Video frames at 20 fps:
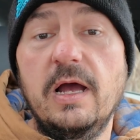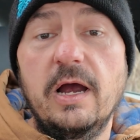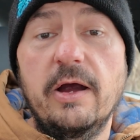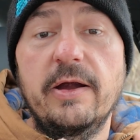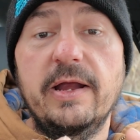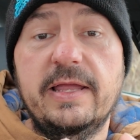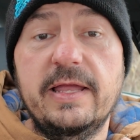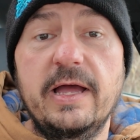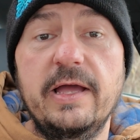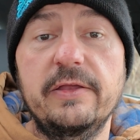All
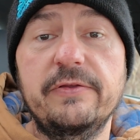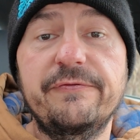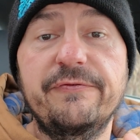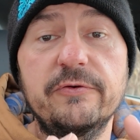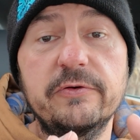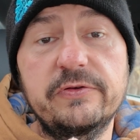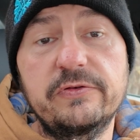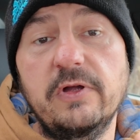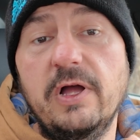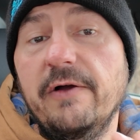right, guys,
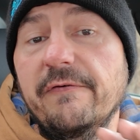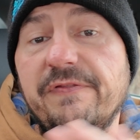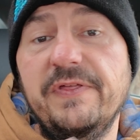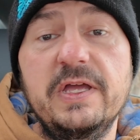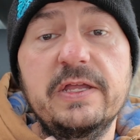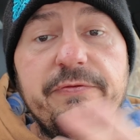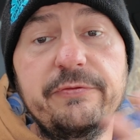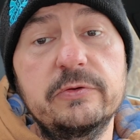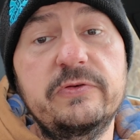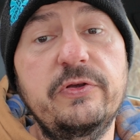first off,
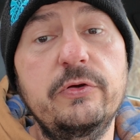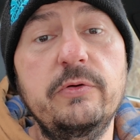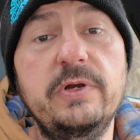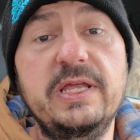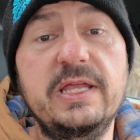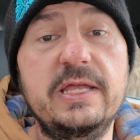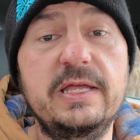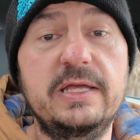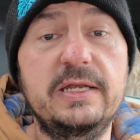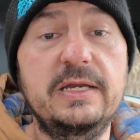thanks for
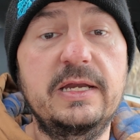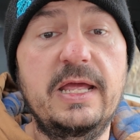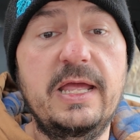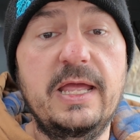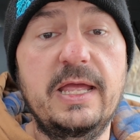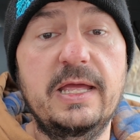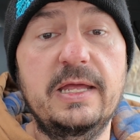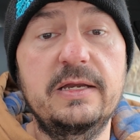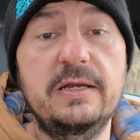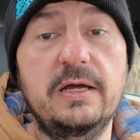tuning in.
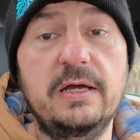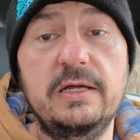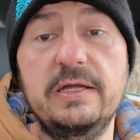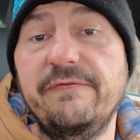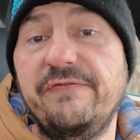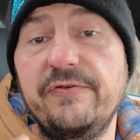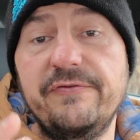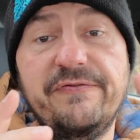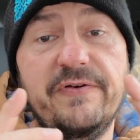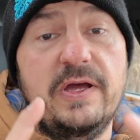And
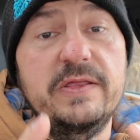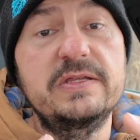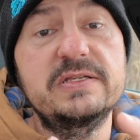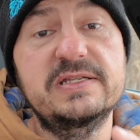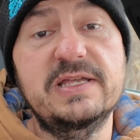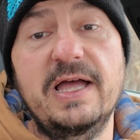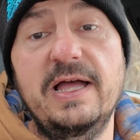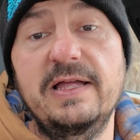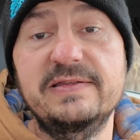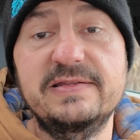if you find
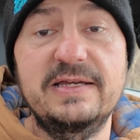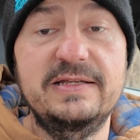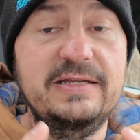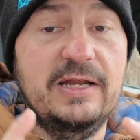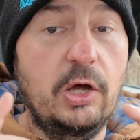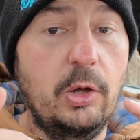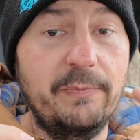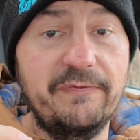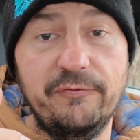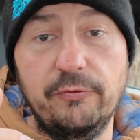this content
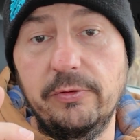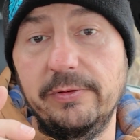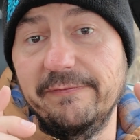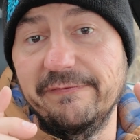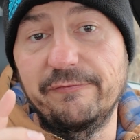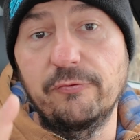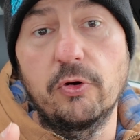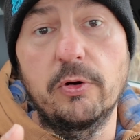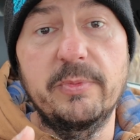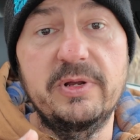helpful and
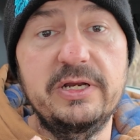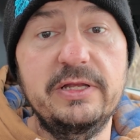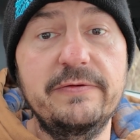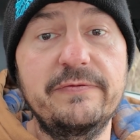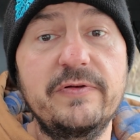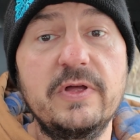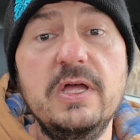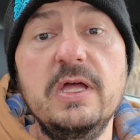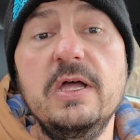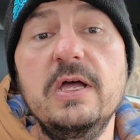
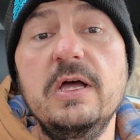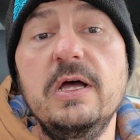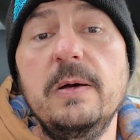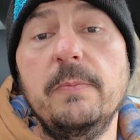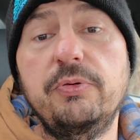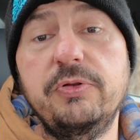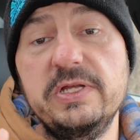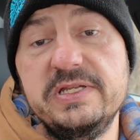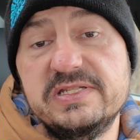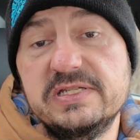informative,
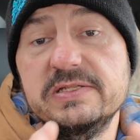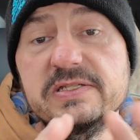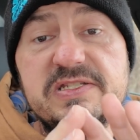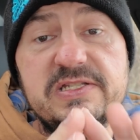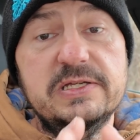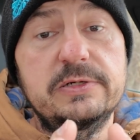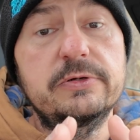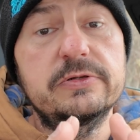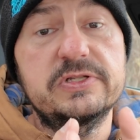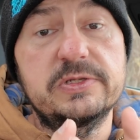please
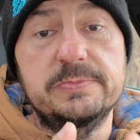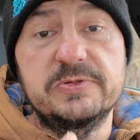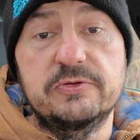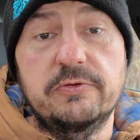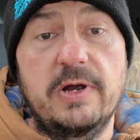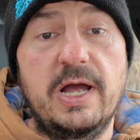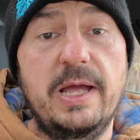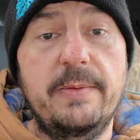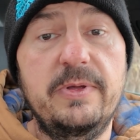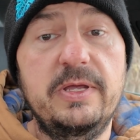consider
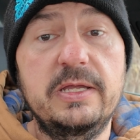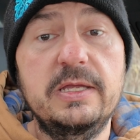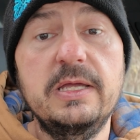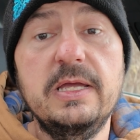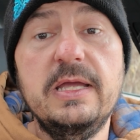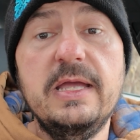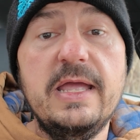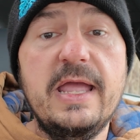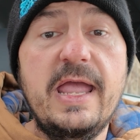subscribing.